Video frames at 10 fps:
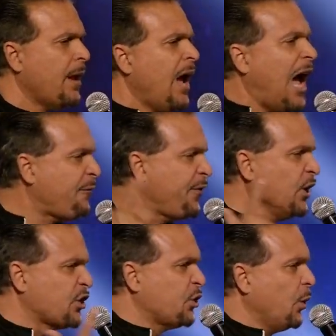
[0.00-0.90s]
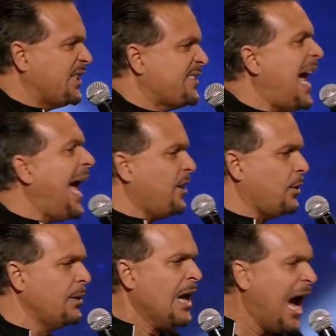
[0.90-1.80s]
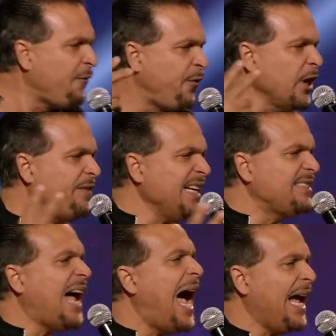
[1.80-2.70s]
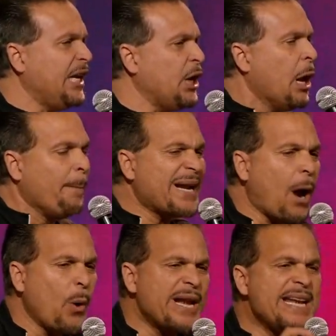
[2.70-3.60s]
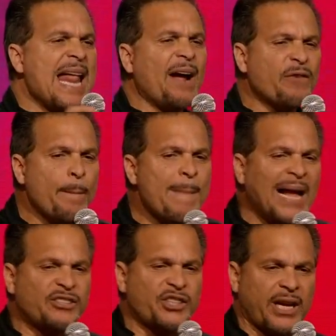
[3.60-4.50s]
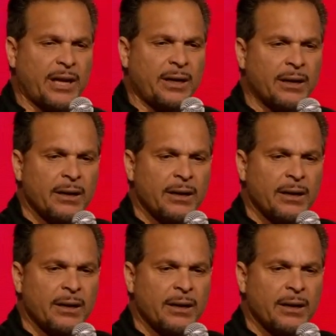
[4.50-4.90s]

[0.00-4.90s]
I feel suicidal. I'm full of anxiety, but I would never mention